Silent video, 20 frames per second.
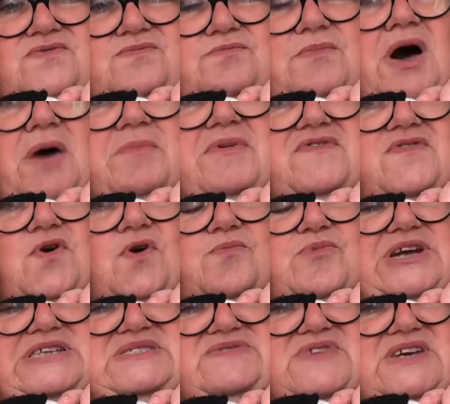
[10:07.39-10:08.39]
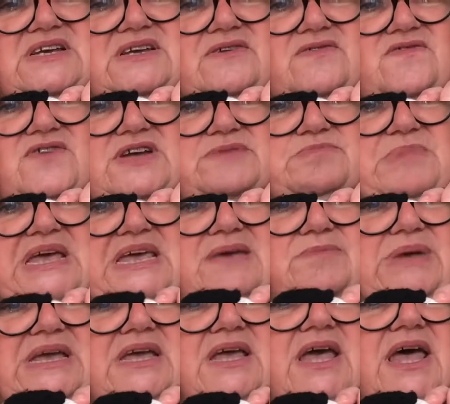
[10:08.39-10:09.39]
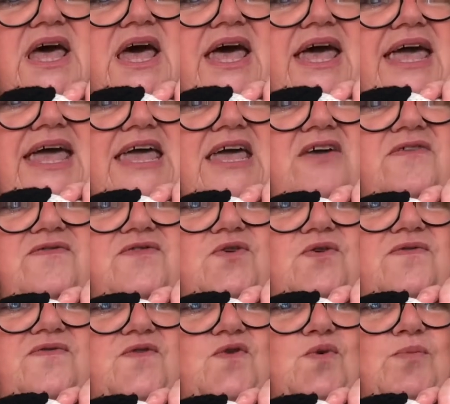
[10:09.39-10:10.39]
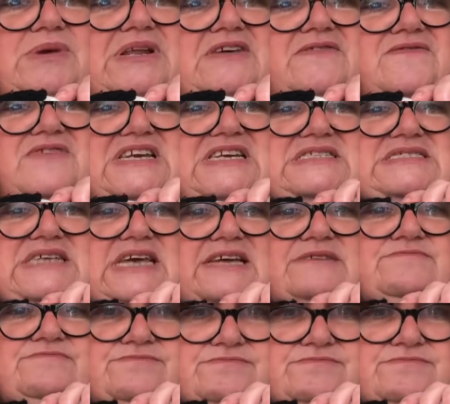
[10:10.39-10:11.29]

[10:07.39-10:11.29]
mum, if you've got a breastfed baby. If you're formula feeding,